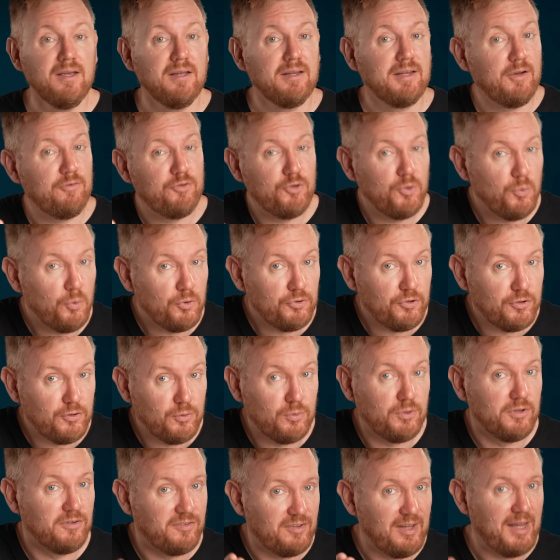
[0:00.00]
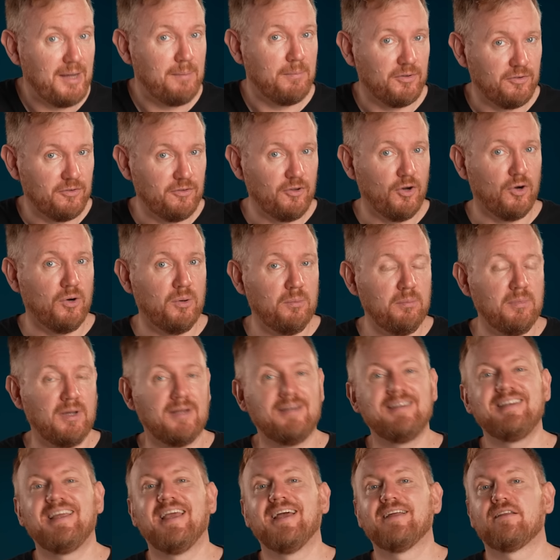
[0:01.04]
Now, if you want to do the same as Dom
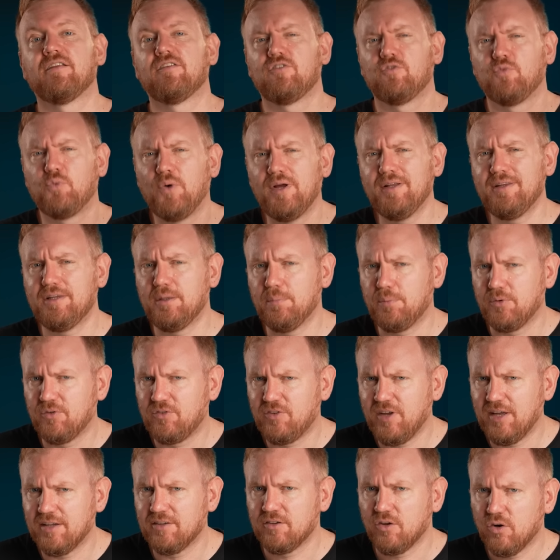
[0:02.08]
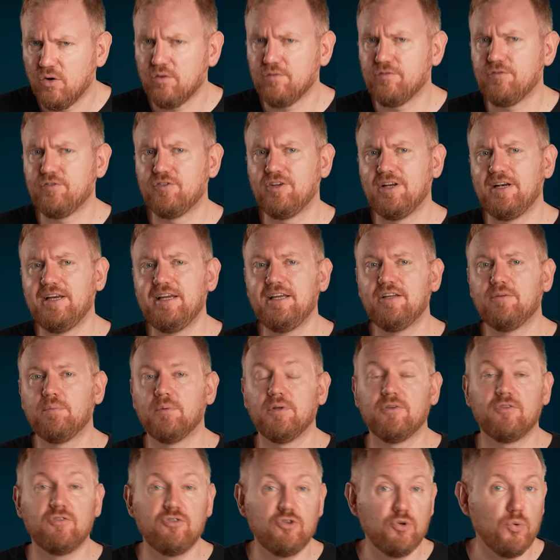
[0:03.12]
and get 20% off Delete
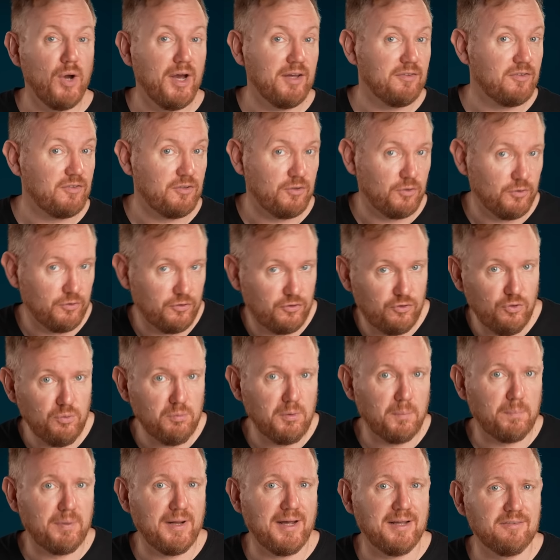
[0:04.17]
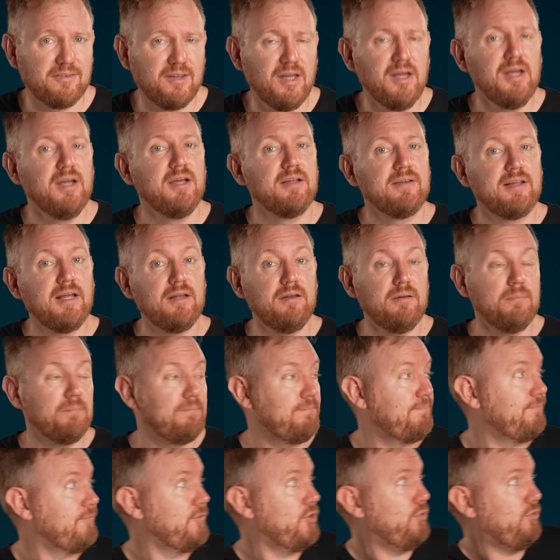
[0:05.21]
Me's US consumer plans, then
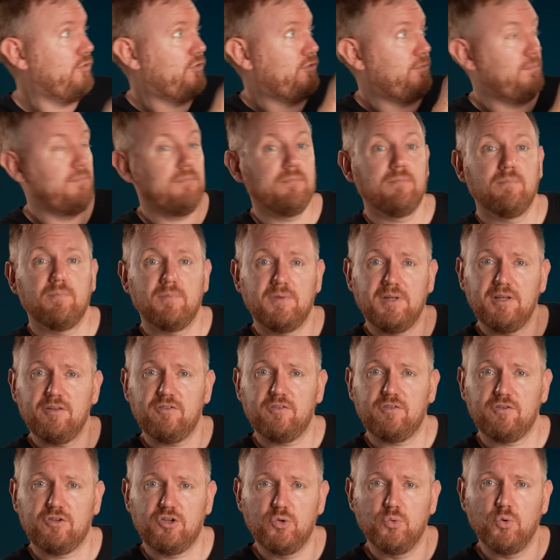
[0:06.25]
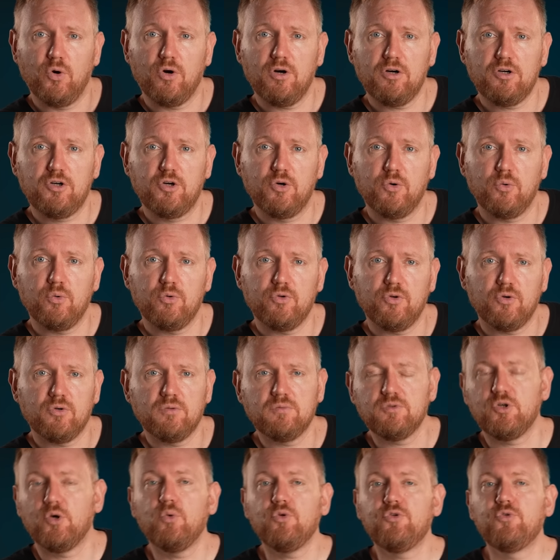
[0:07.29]
use this QR code or
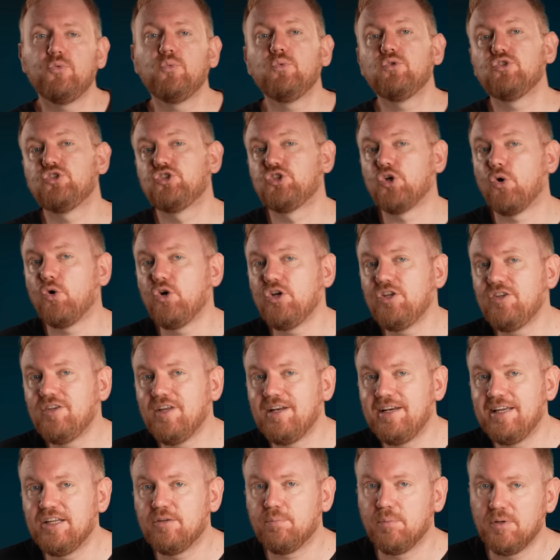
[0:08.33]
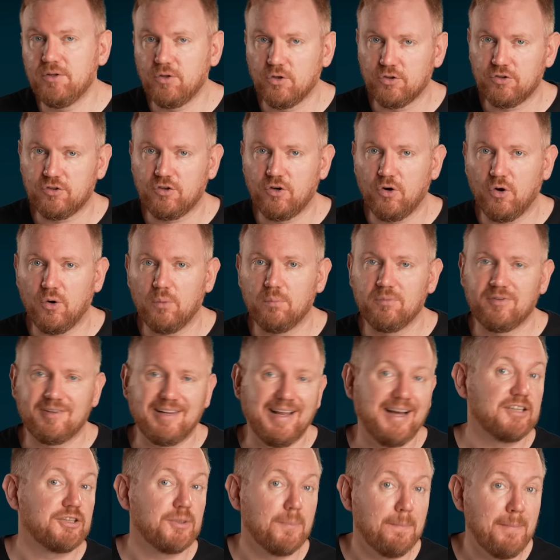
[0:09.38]
go to
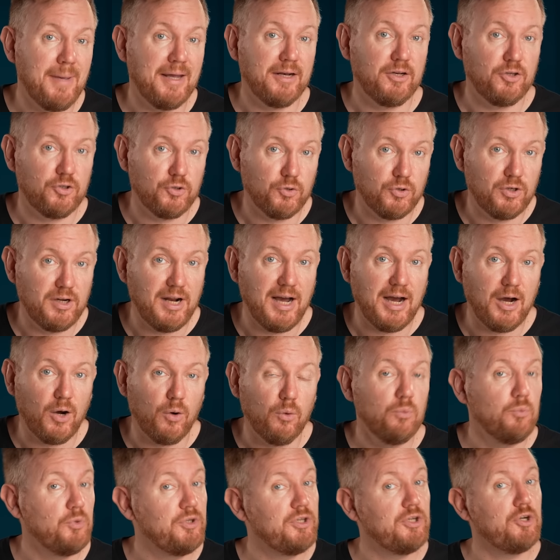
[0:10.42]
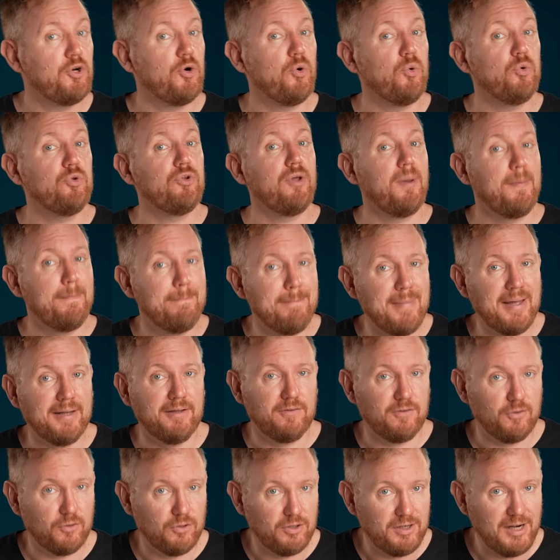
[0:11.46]
joindeleteme.com/mentor now with the code
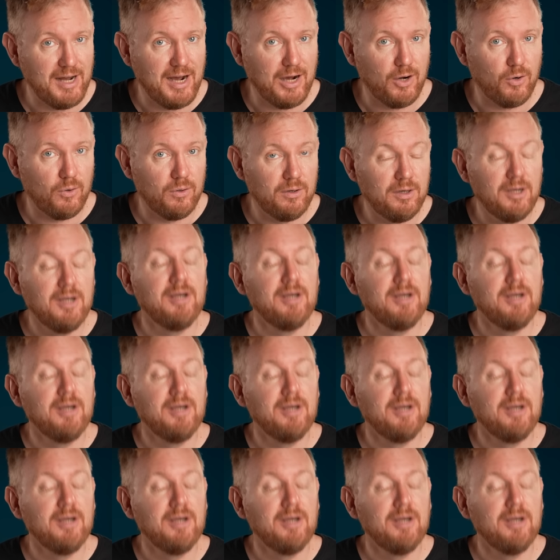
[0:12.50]
MENTORNOW.